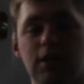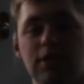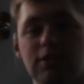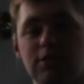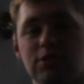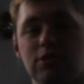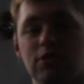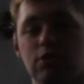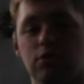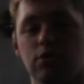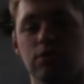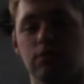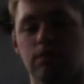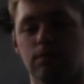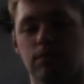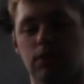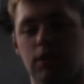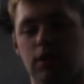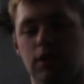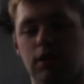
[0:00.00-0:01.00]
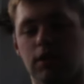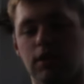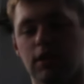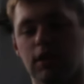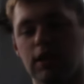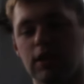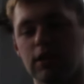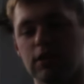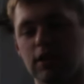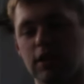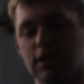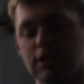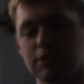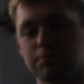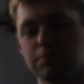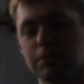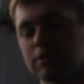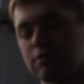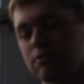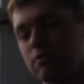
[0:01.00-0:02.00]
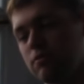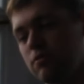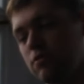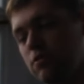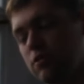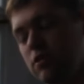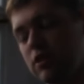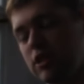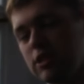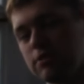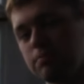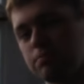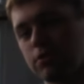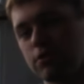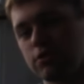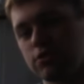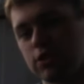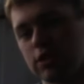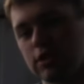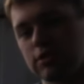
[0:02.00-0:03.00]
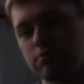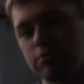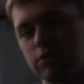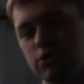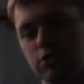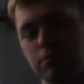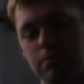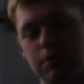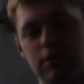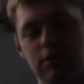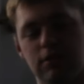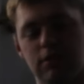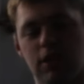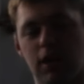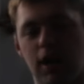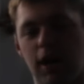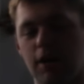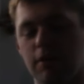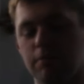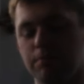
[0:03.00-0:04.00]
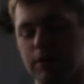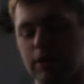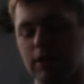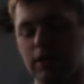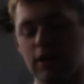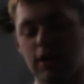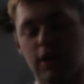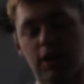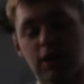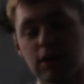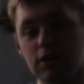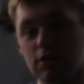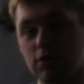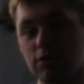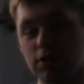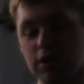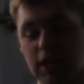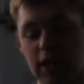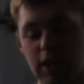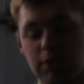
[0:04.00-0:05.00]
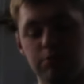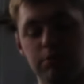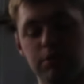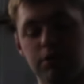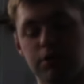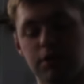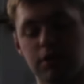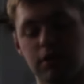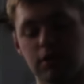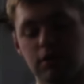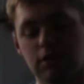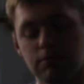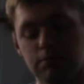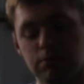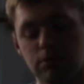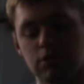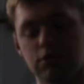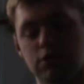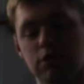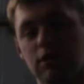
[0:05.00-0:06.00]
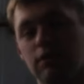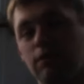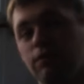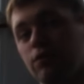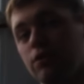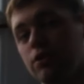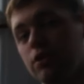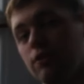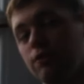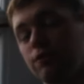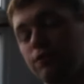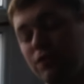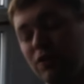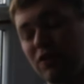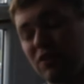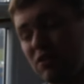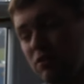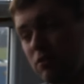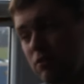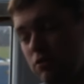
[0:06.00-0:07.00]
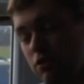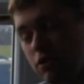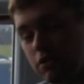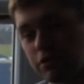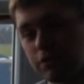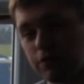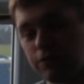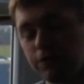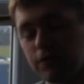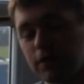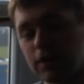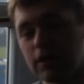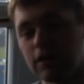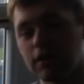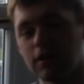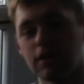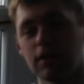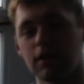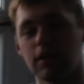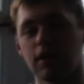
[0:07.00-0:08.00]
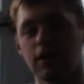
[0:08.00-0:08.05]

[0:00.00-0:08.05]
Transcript: So, in the aspects of doing these projects, I'll be going ahead with the projects for the photography